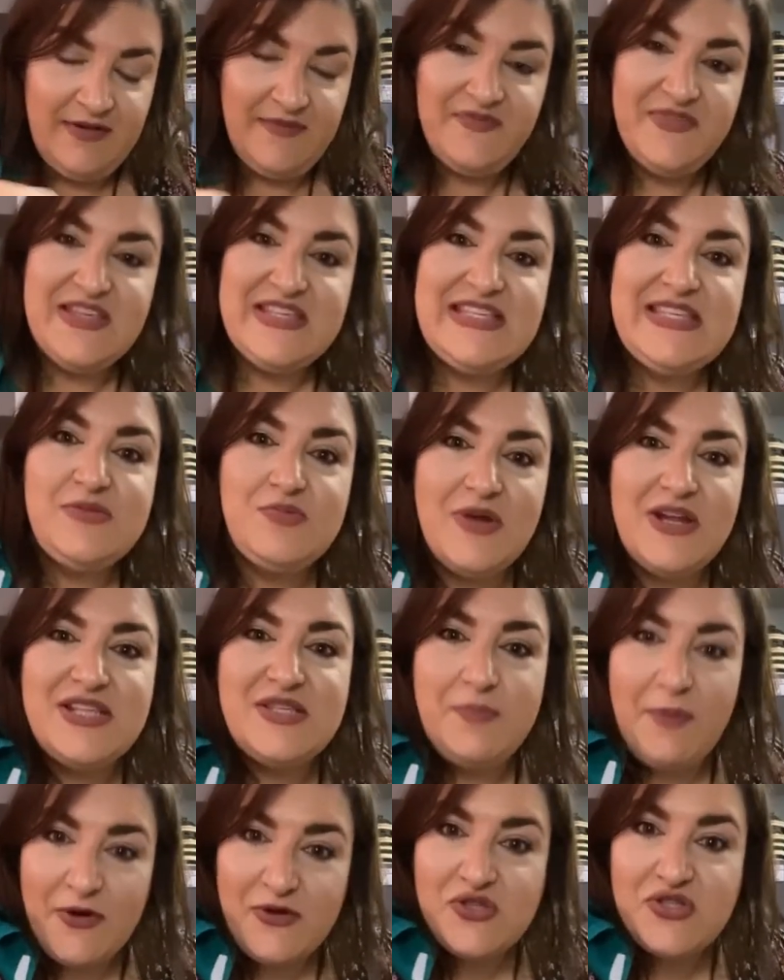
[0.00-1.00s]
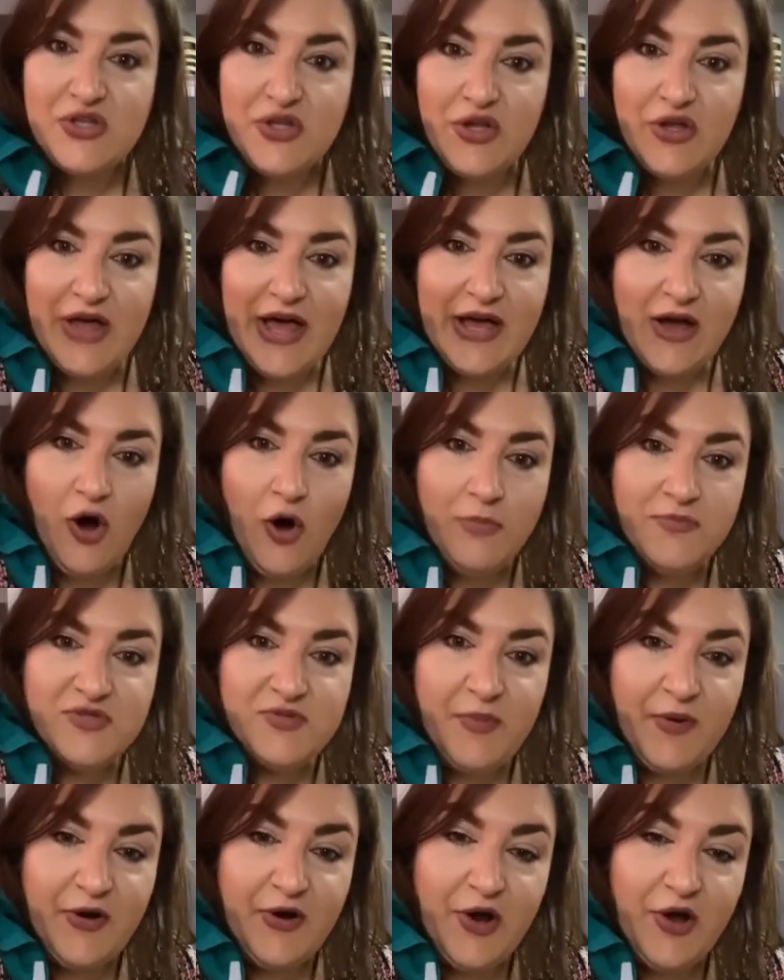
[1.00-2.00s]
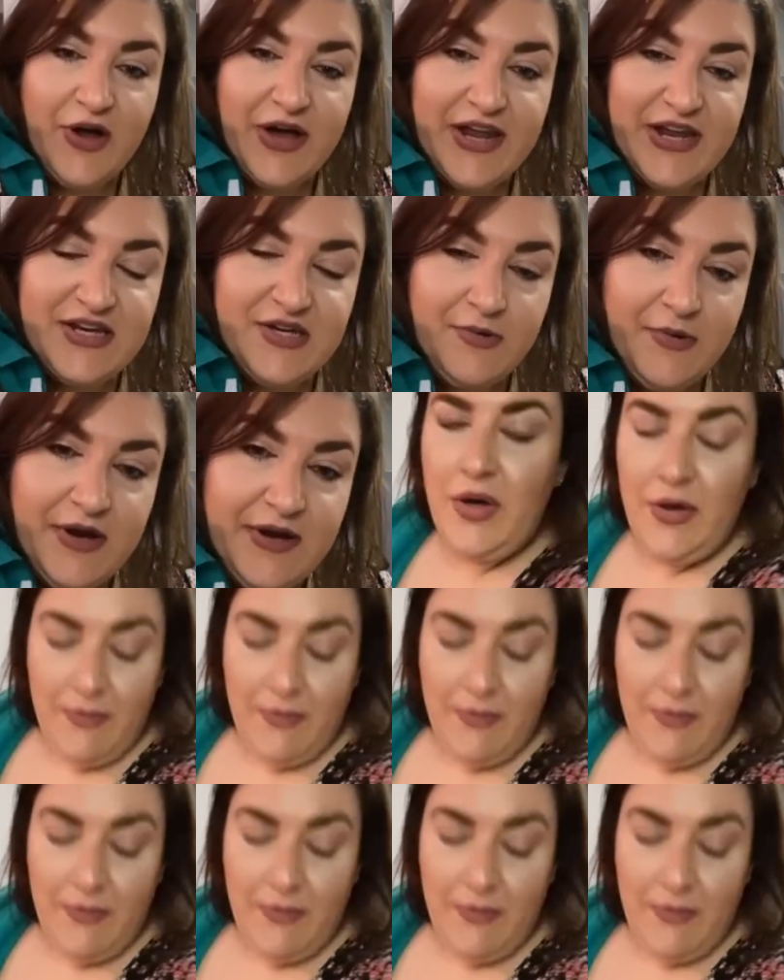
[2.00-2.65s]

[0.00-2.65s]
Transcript: This is what it's supposed to look like. Almost burnt. I'll cut into it.